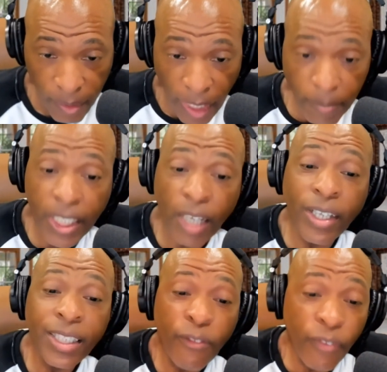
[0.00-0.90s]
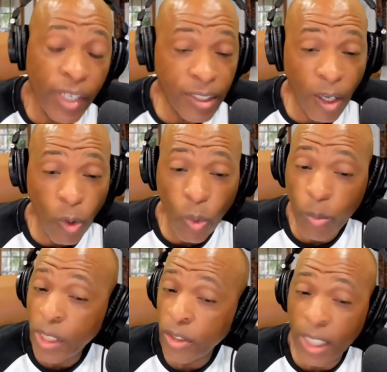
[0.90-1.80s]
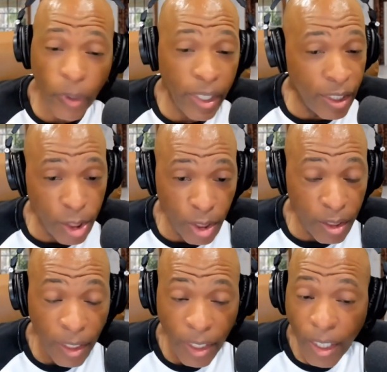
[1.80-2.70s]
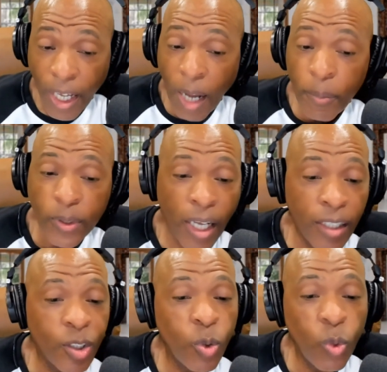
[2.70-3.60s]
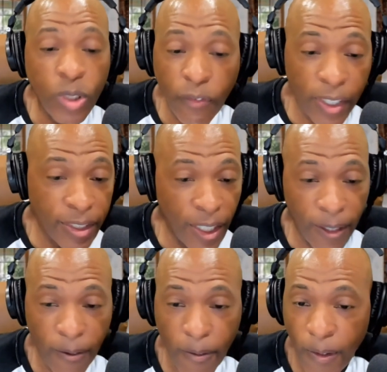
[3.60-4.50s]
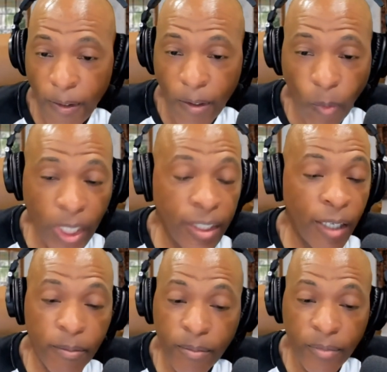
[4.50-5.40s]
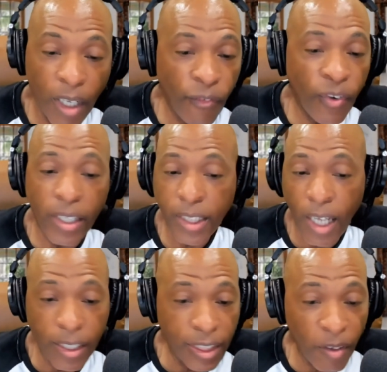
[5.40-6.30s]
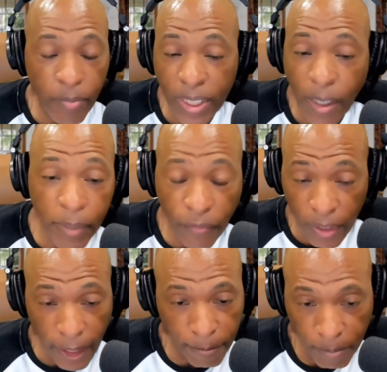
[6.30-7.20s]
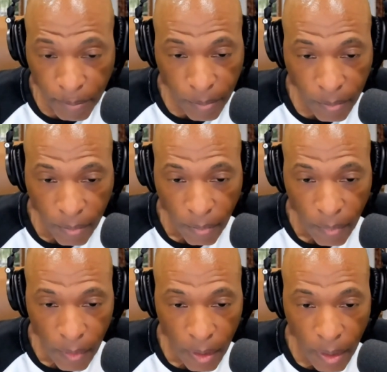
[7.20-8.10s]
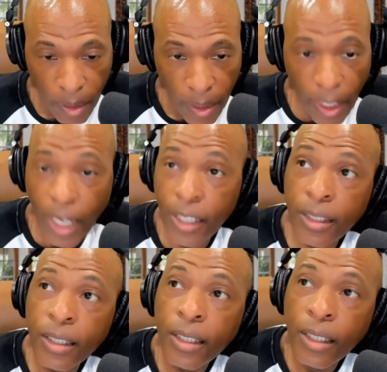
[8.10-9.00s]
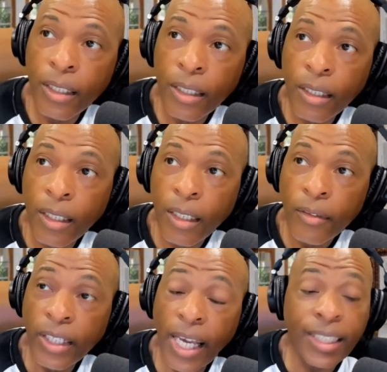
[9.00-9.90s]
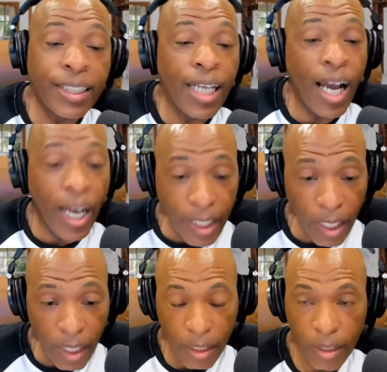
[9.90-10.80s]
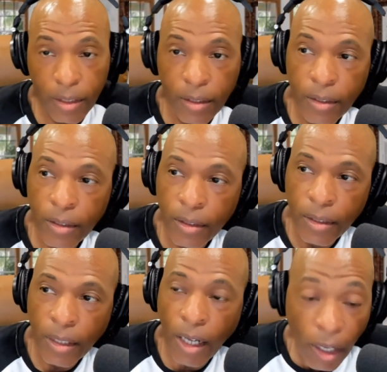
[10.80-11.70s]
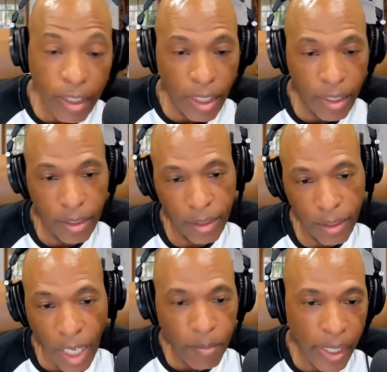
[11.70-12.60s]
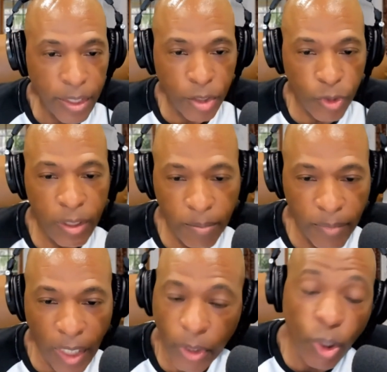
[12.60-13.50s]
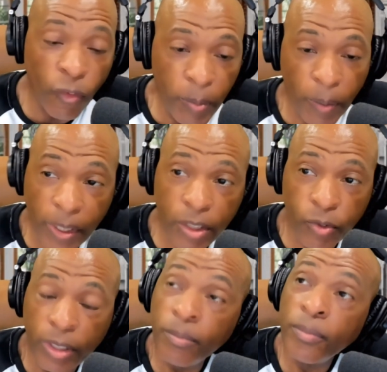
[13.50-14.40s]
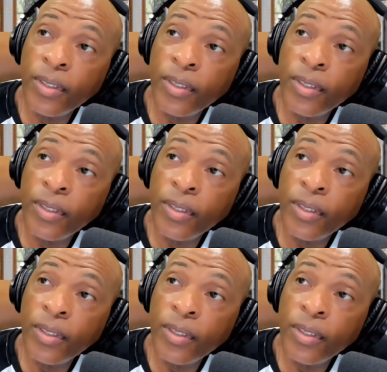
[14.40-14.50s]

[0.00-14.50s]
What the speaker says: and take off a defender who may not think we're injured and put on 2 defender. One of them a fast concept of being a midfielder. And the entire audience on my stream, and there were enough people up on the stream,